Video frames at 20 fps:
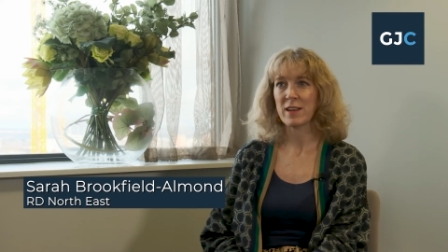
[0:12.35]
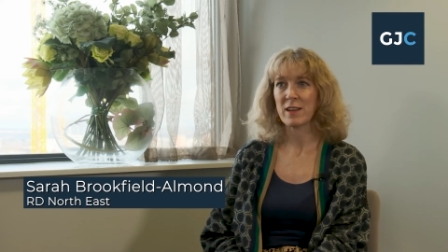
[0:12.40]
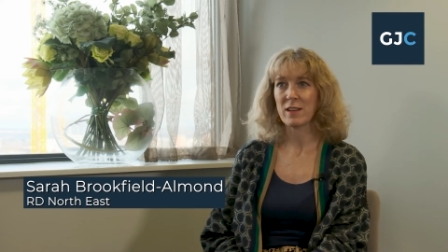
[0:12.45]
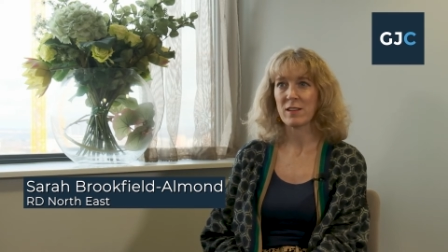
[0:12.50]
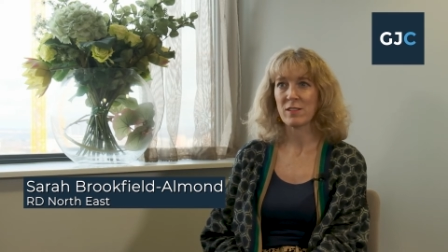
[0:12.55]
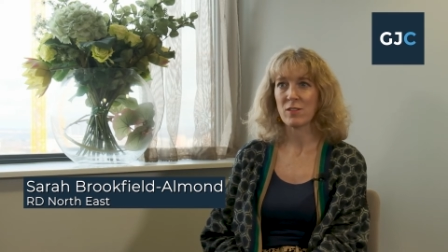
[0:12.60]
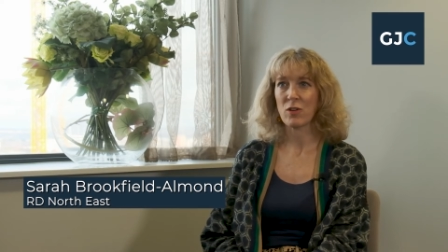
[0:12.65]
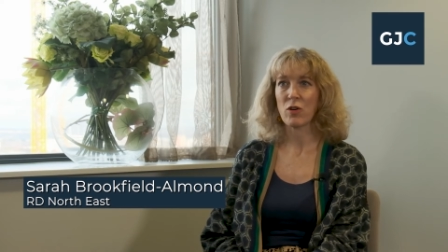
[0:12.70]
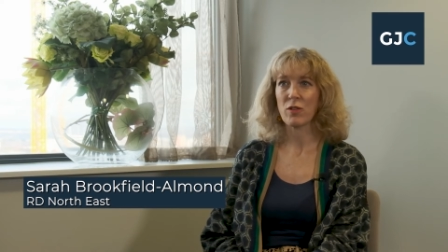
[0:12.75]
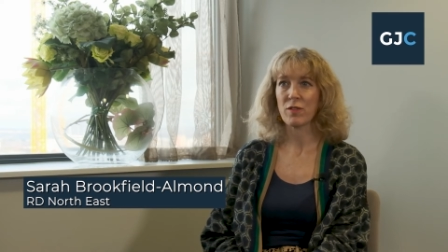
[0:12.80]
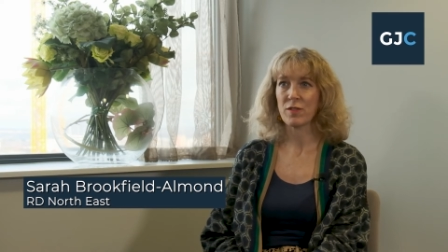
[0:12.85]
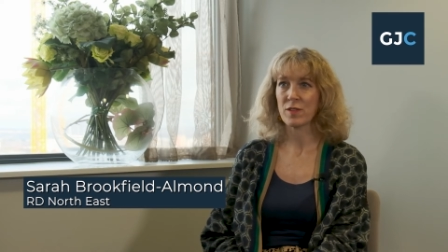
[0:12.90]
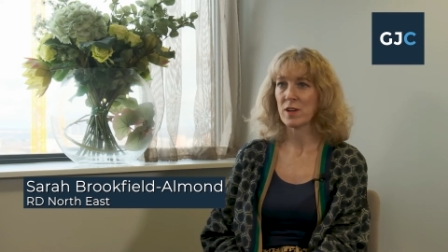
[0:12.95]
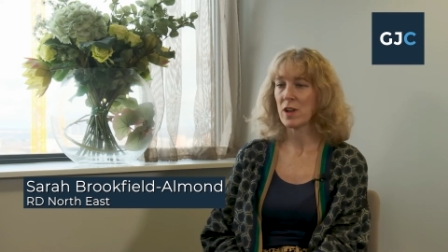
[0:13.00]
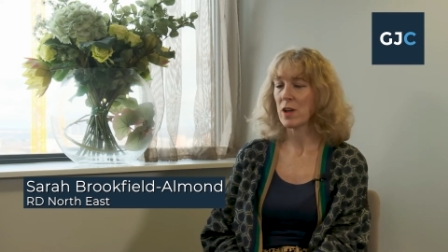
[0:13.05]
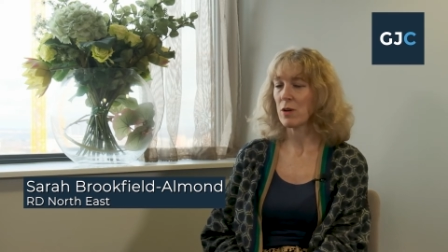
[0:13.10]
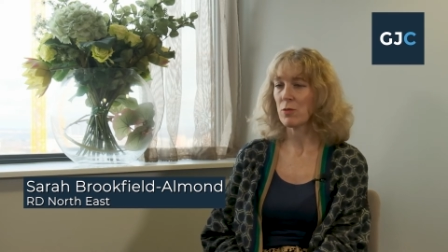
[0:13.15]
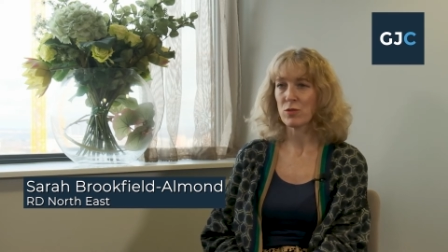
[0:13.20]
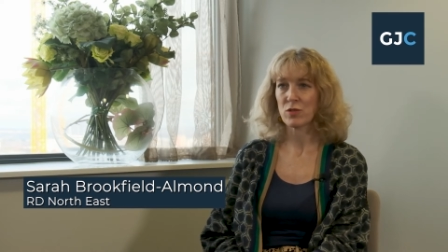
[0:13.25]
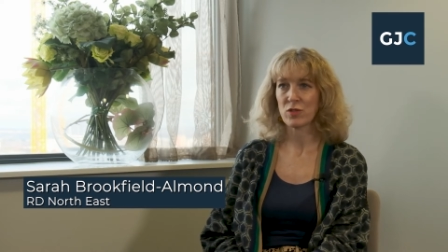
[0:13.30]
and often
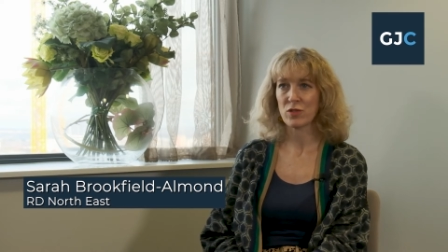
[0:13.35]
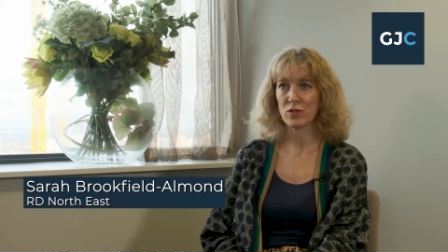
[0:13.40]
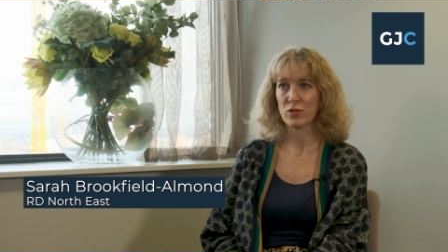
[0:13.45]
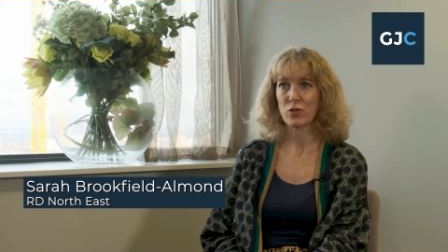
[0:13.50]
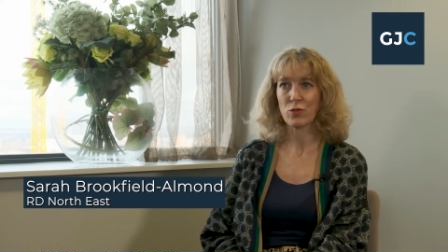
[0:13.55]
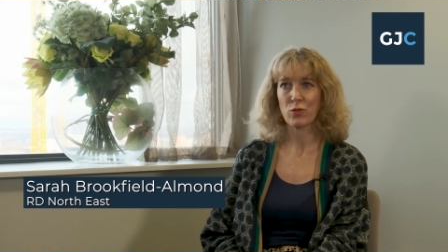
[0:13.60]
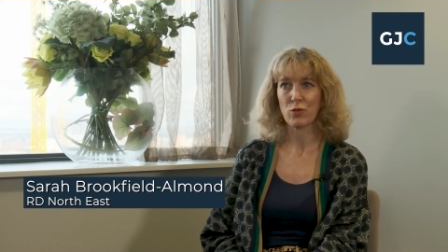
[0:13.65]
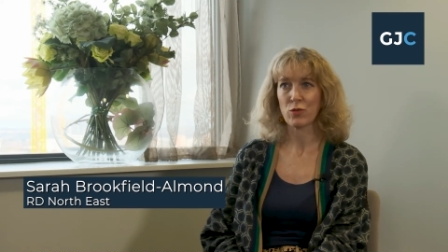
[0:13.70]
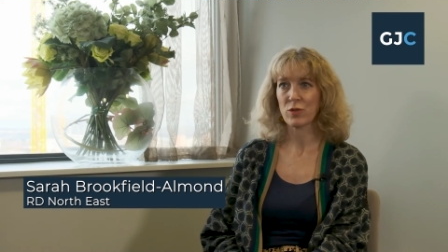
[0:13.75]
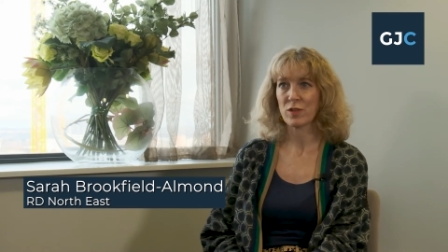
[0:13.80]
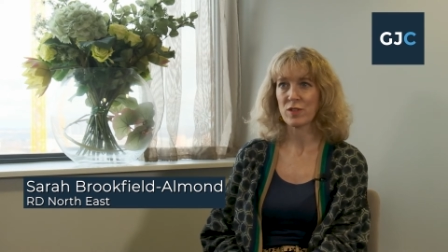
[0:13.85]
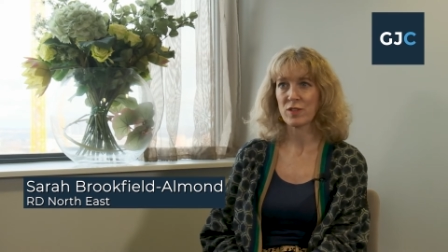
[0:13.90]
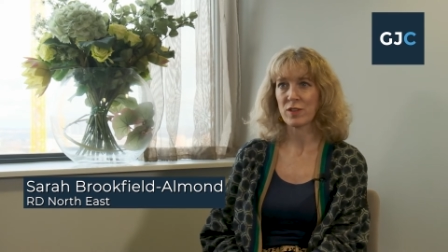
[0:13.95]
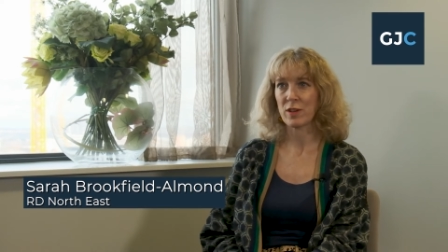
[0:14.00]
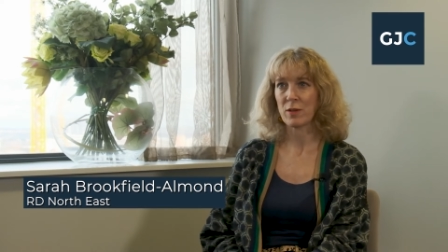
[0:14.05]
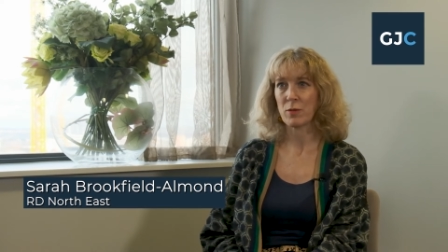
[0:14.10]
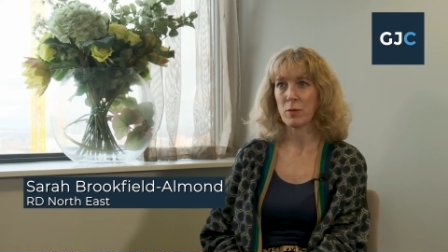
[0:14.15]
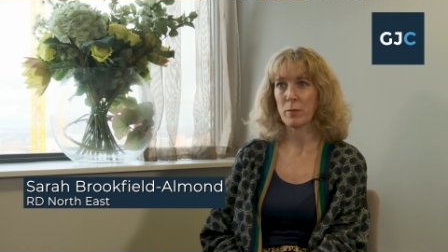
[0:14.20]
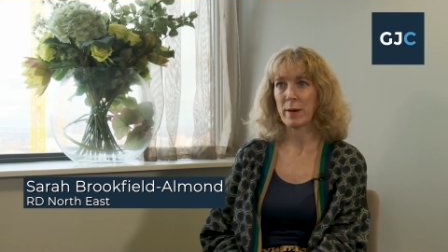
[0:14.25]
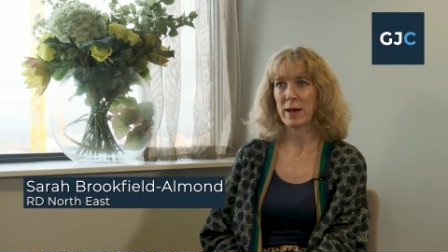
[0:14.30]
no one to talk
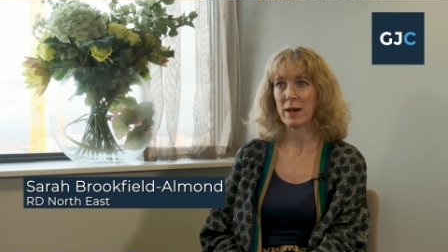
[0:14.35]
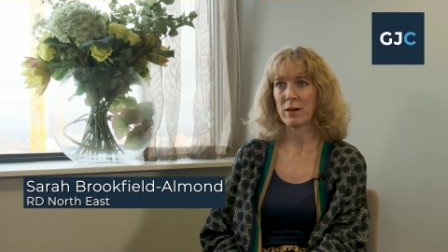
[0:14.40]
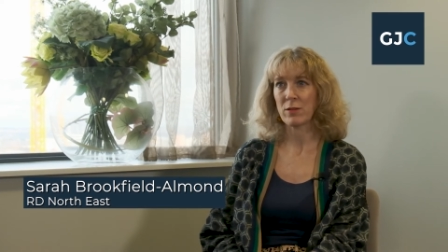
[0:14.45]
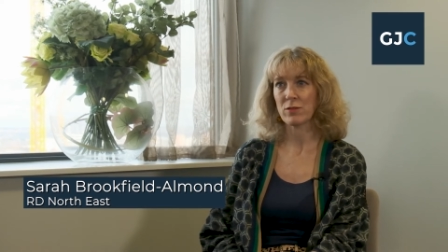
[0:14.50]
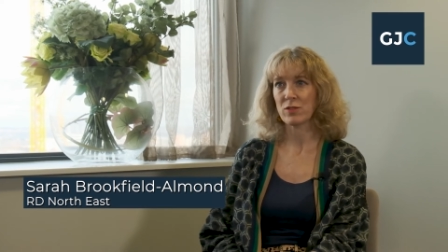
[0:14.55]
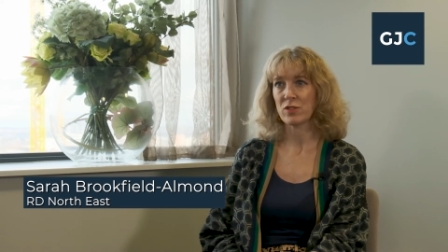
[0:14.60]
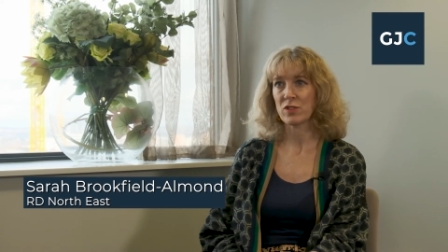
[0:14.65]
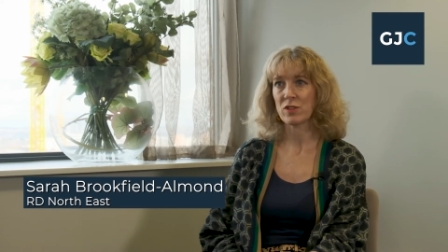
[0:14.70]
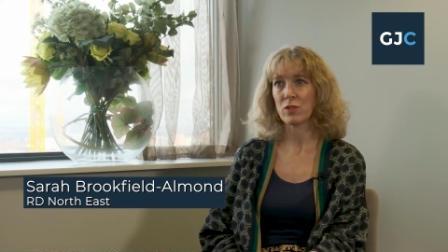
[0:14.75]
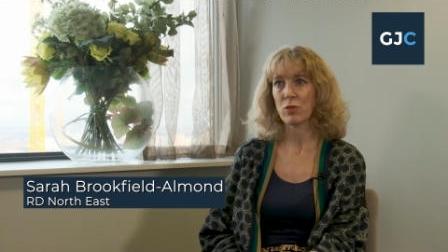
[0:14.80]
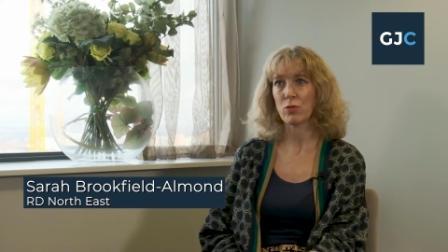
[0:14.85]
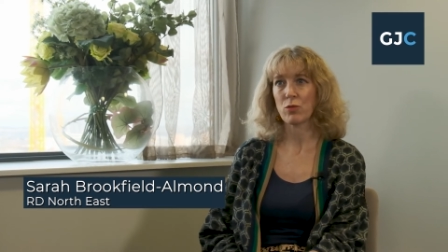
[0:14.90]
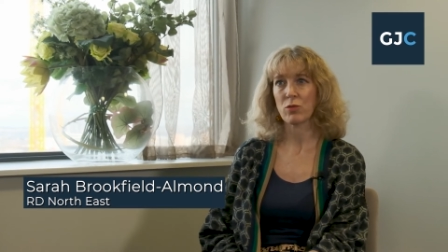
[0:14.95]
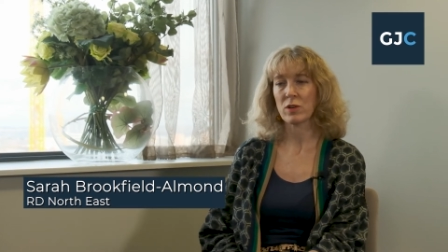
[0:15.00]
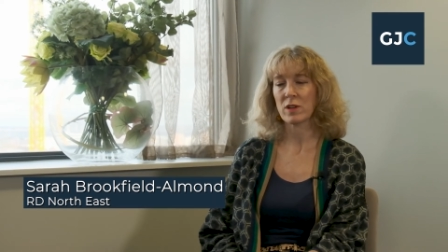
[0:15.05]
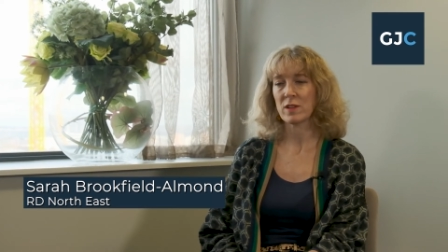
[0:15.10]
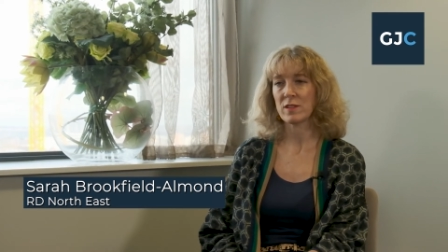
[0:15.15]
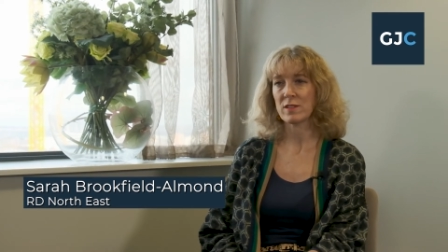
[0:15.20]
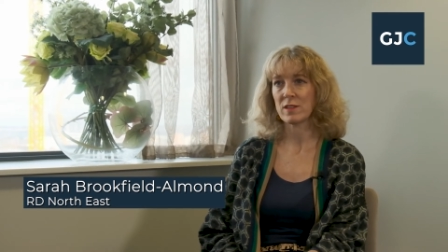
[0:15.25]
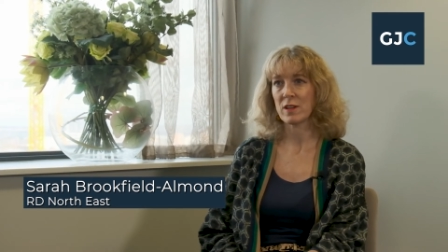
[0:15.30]
to about your
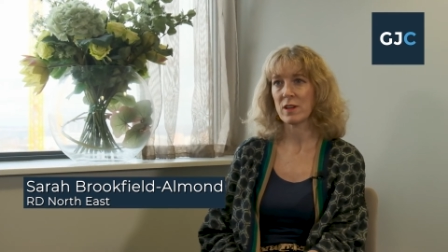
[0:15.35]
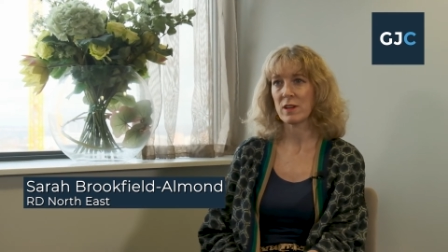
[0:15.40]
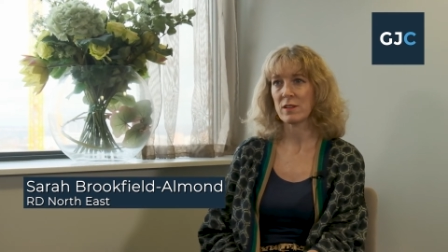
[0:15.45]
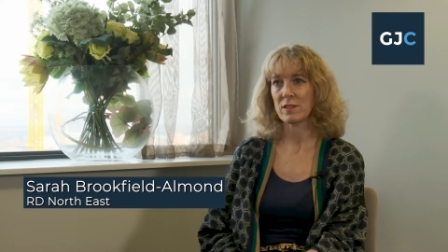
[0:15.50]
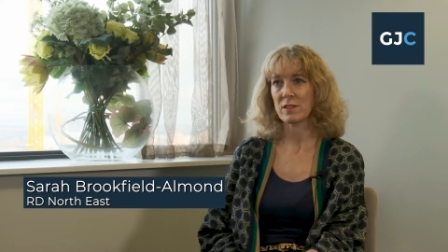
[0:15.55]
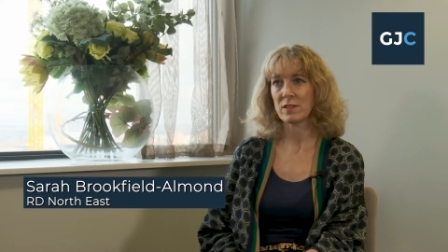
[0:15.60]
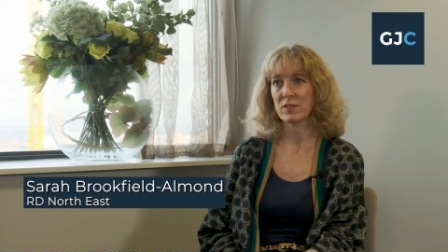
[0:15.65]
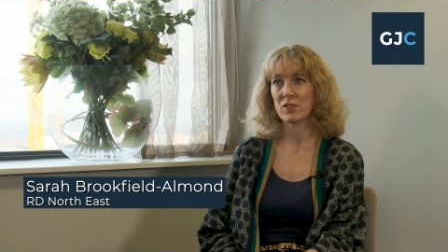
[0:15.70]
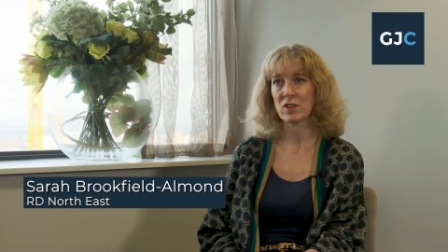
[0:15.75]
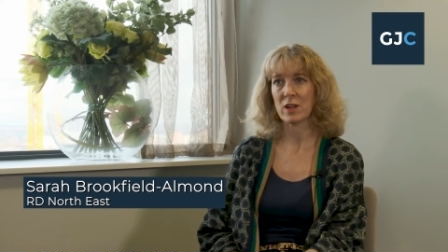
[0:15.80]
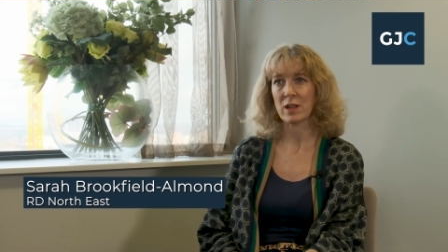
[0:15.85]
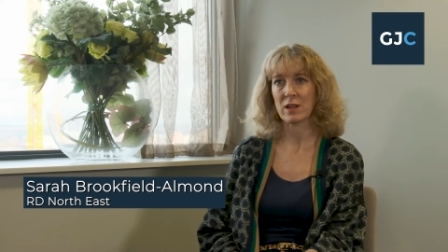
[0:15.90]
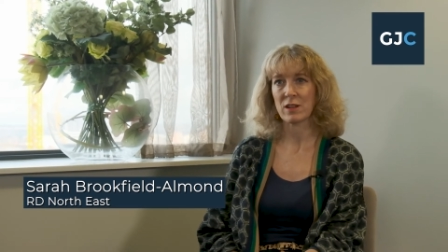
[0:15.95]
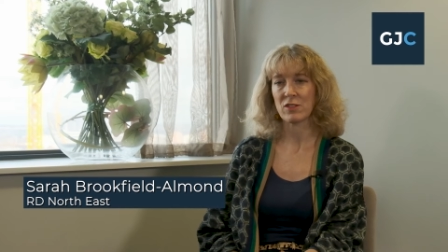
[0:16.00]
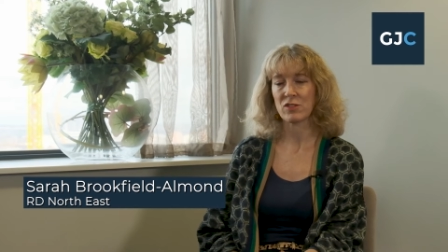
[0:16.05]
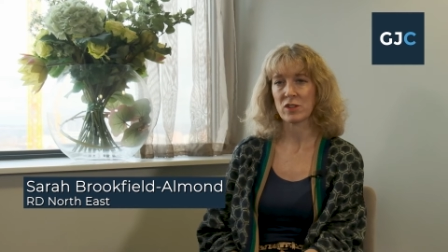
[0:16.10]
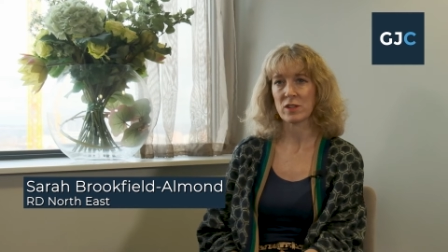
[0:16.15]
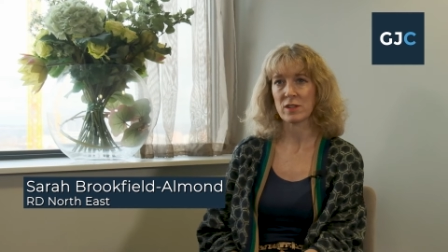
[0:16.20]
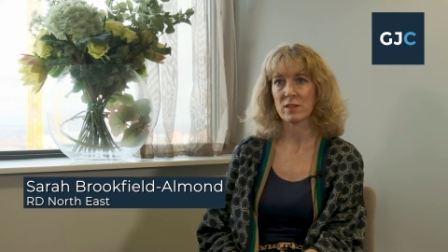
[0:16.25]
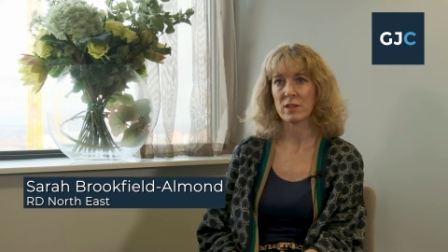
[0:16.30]
concerns and
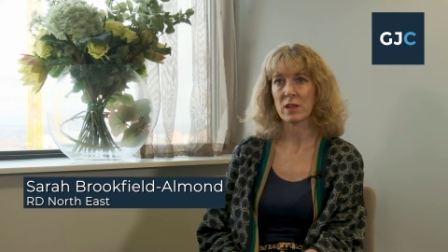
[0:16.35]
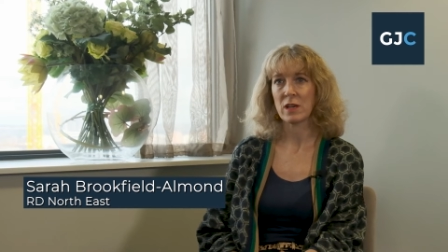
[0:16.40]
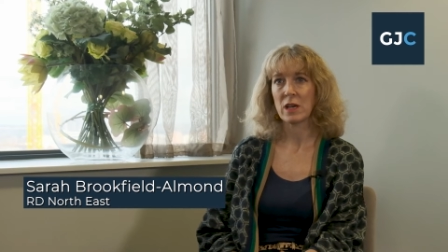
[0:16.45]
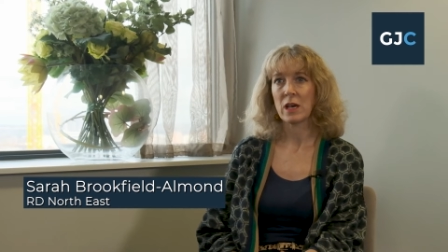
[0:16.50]
challenges.